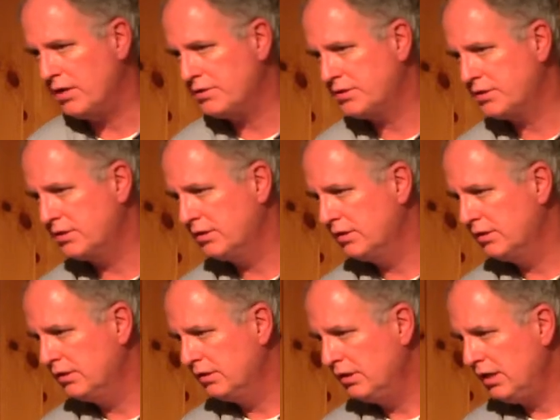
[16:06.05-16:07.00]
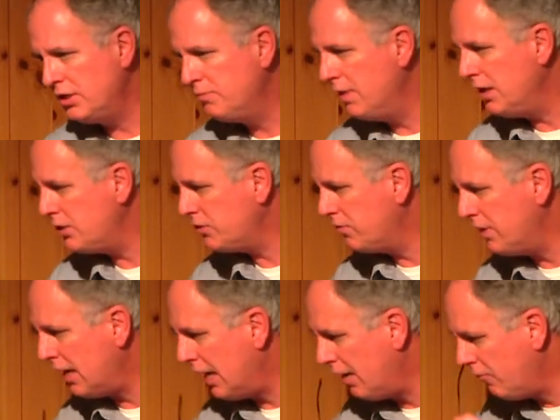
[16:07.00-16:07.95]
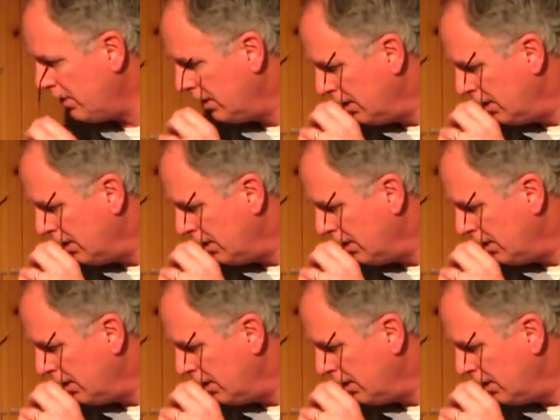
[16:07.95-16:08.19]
us. He's ministering to every